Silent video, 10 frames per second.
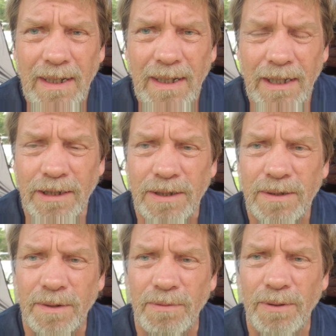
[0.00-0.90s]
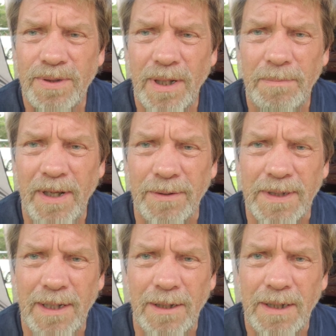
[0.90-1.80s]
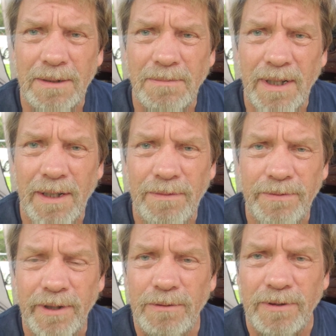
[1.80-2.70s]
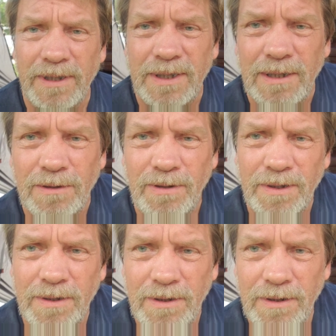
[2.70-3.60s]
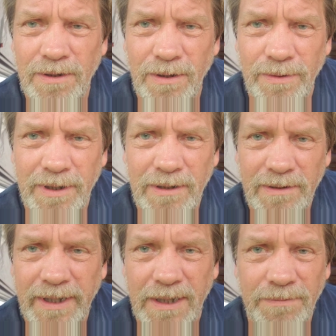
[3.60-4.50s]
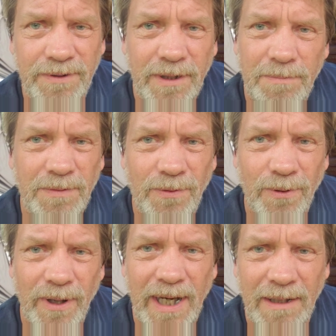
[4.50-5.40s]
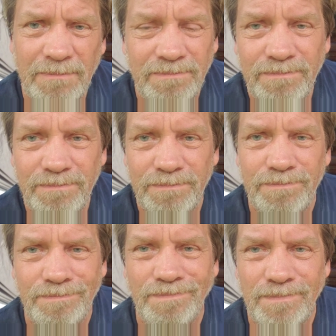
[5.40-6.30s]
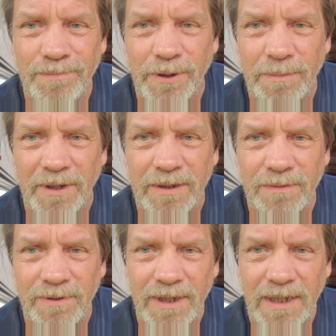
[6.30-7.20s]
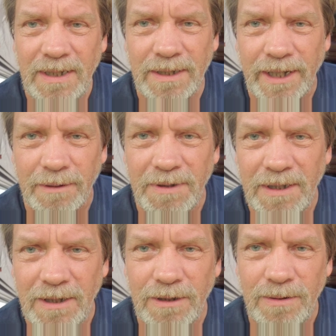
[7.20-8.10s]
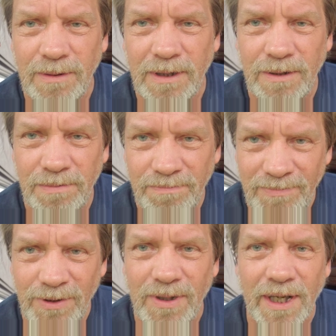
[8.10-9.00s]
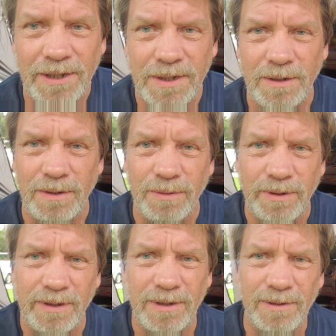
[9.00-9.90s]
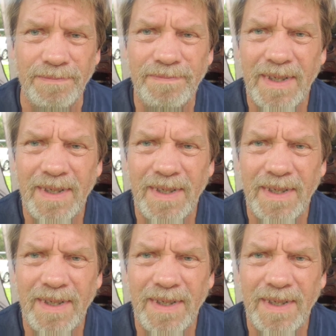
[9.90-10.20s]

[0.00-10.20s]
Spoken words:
and just to throw something out there, and for anyone that's interested, to show that, like I've said before, pretty much if an idiot like me can do this, you guys can do it too.